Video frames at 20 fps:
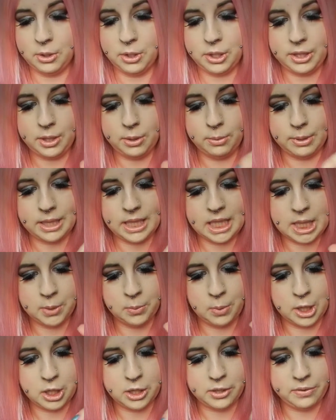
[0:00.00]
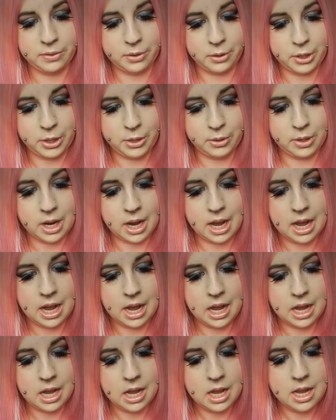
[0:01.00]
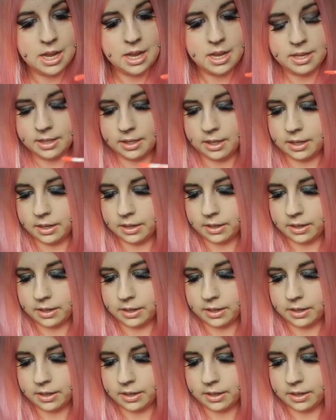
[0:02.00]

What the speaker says: just do a swatch for you guys.